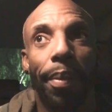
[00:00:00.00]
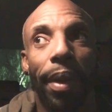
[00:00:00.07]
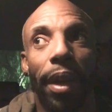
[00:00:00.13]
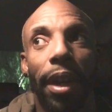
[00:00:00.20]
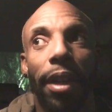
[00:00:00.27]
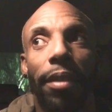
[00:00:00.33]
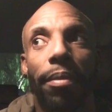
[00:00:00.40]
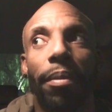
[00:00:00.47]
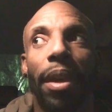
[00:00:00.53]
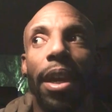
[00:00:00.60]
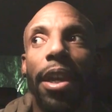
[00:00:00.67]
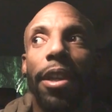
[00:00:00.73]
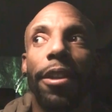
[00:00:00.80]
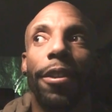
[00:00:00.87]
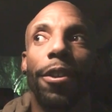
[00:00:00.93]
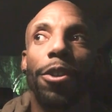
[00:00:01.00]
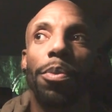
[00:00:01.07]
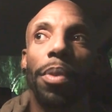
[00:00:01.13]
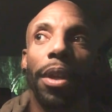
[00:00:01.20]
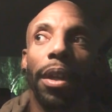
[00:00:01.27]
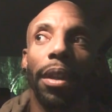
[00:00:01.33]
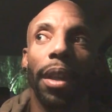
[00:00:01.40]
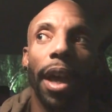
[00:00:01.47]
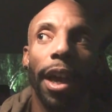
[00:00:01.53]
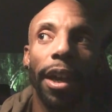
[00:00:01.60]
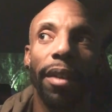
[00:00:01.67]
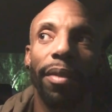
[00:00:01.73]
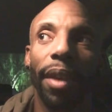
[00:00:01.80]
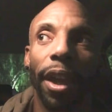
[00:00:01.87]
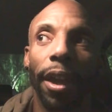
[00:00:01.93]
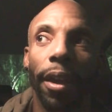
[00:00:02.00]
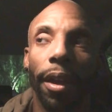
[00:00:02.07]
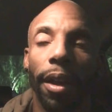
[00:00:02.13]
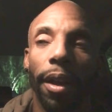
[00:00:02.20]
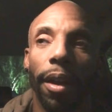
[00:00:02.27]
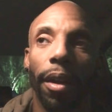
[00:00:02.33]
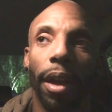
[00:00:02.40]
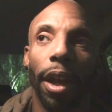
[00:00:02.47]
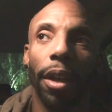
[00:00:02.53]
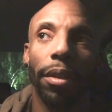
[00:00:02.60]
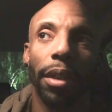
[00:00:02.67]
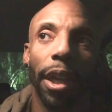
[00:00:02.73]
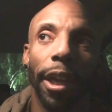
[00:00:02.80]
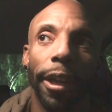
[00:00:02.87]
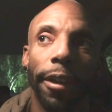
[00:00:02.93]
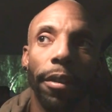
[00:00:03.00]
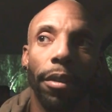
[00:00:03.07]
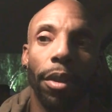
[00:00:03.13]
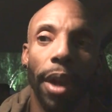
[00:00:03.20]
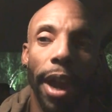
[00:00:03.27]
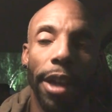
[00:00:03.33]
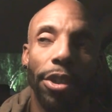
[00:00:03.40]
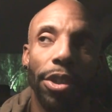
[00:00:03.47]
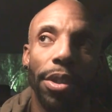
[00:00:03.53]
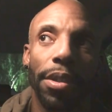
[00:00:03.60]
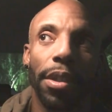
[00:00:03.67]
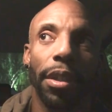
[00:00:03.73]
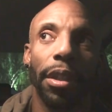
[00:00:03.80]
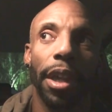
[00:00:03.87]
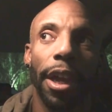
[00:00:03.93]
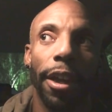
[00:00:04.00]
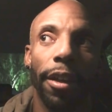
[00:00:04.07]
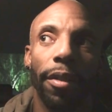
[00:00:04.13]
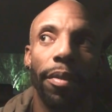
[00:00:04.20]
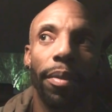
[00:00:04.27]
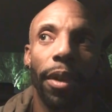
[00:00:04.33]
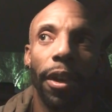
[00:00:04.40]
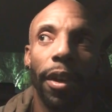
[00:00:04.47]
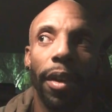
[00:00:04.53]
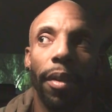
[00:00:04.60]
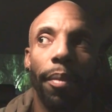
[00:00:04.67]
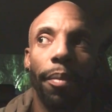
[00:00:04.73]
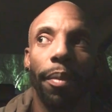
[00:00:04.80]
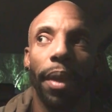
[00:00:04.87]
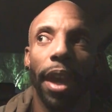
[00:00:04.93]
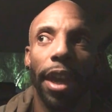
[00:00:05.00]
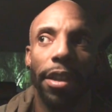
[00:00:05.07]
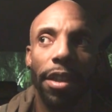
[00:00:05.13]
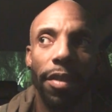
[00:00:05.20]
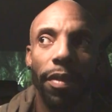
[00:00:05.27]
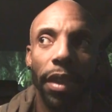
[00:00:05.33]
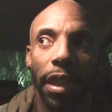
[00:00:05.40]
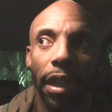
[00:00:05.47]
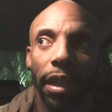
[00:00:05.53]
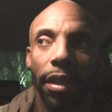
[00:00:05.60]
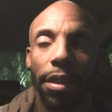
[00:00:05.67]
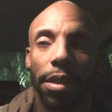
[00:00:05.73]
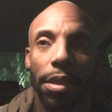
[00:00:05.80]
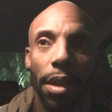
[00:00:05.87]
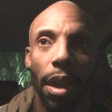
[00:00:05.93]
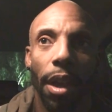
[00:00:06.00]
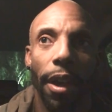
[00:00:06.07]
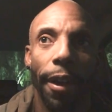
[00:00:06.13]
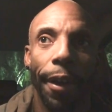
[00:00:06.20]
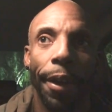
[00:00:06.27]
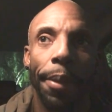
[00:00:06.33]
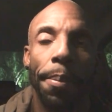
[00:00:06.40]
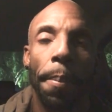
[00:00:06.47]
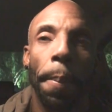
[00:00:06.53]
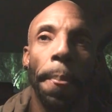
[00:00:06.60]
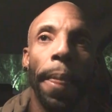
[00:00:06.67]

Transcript: But there's been a lot of airline crashes, a lot of activity in the sky.